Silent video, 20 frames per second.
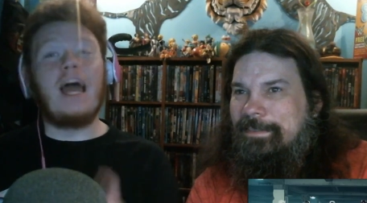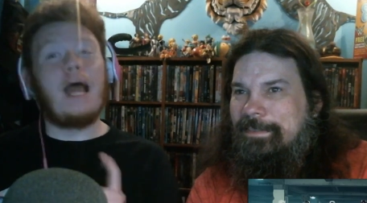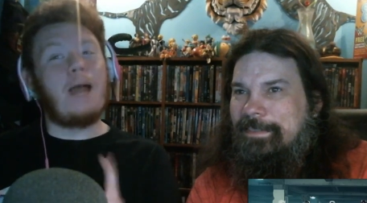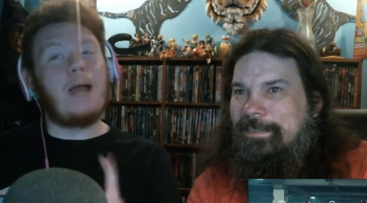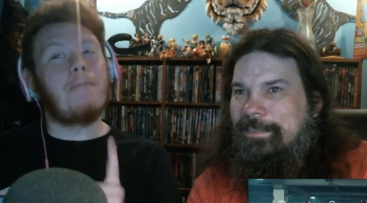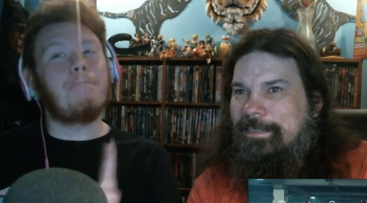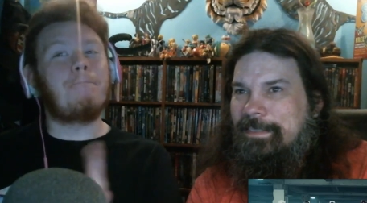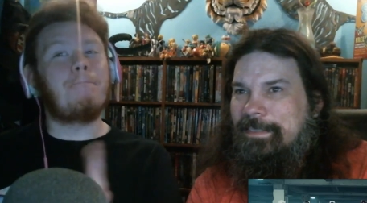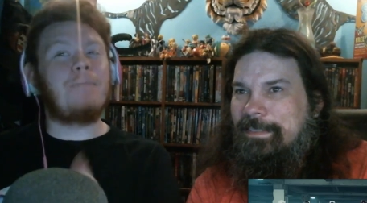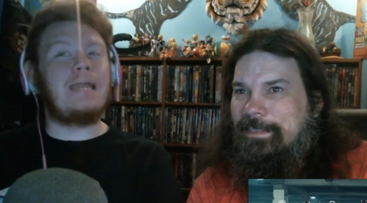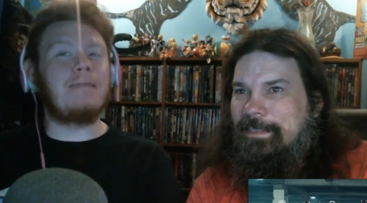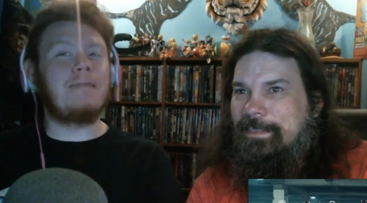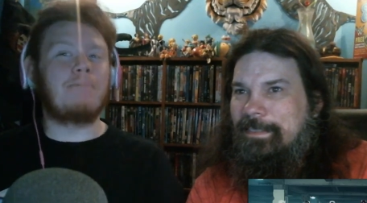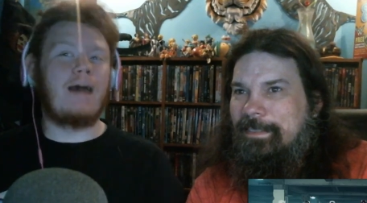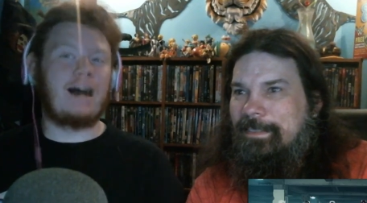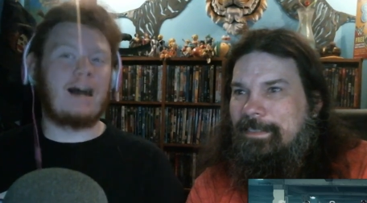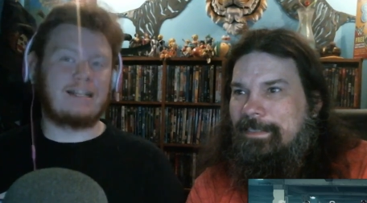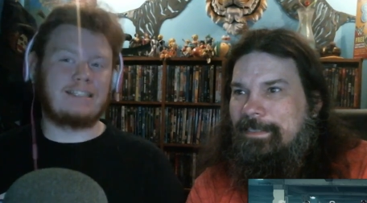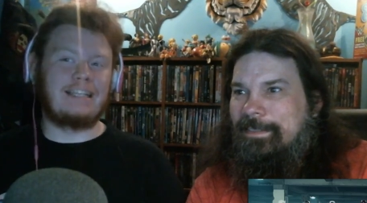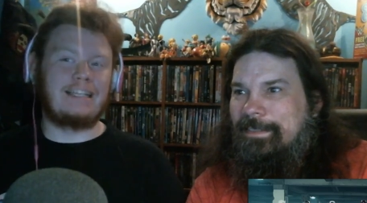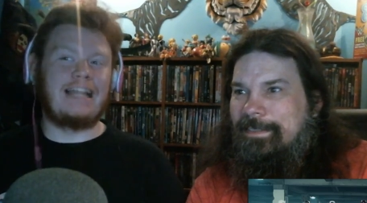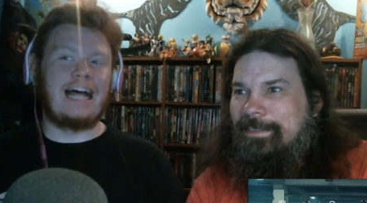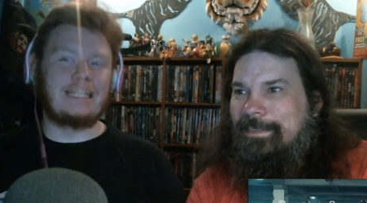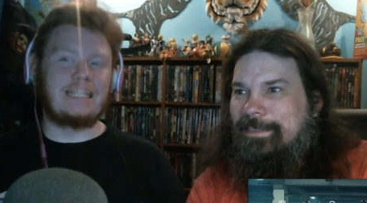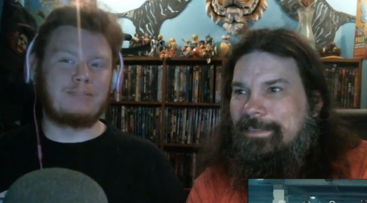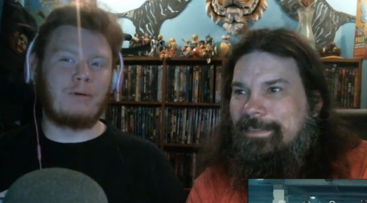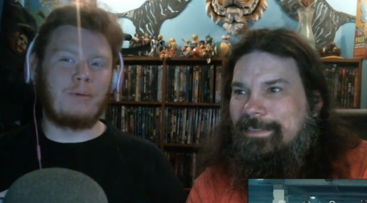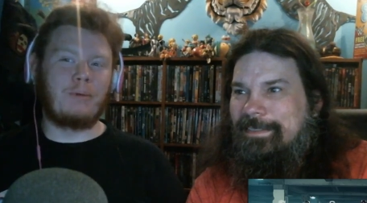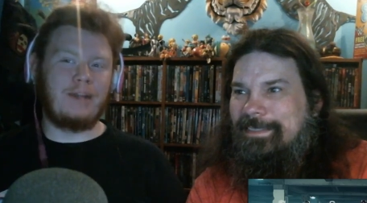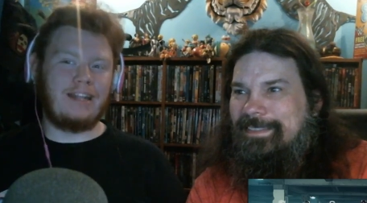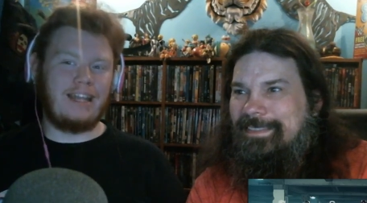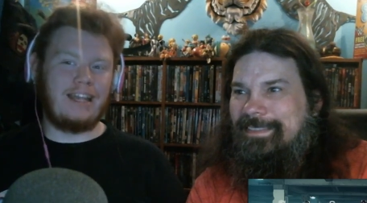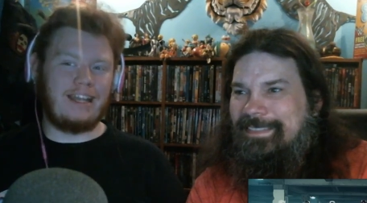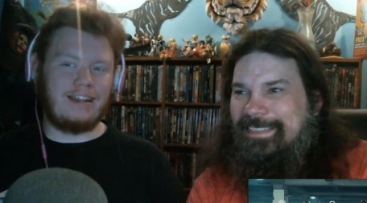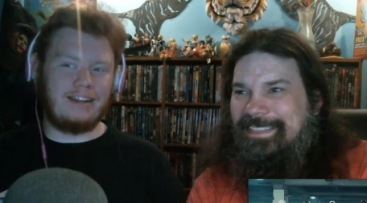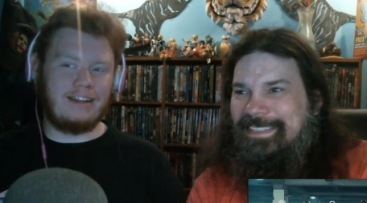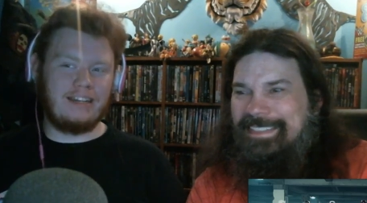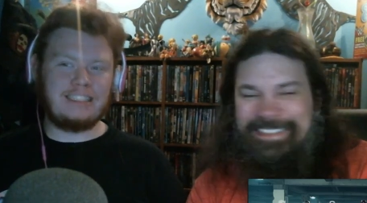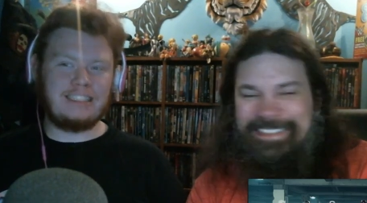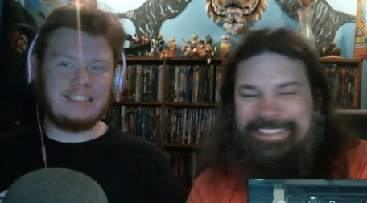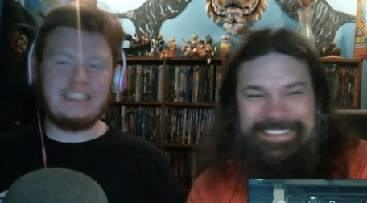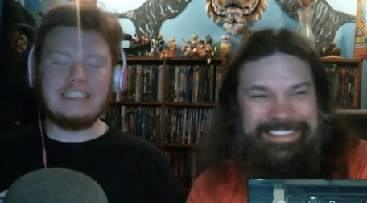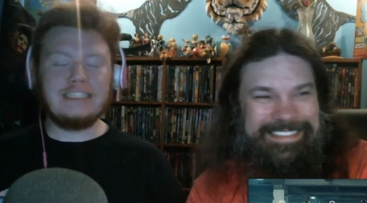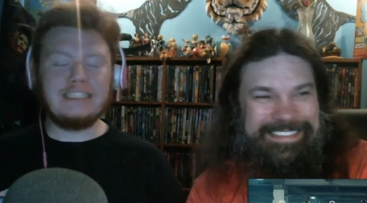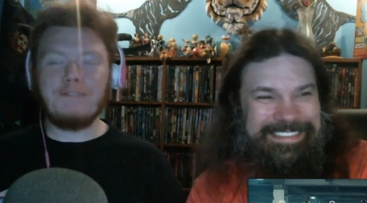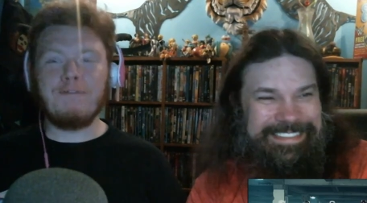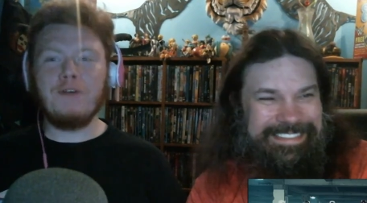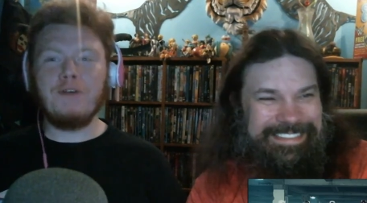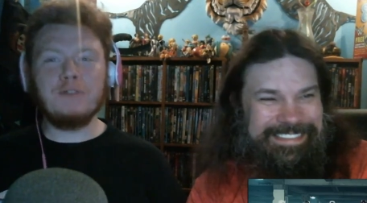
Speaker 1: Beatboxing, that's what we need. just, just a few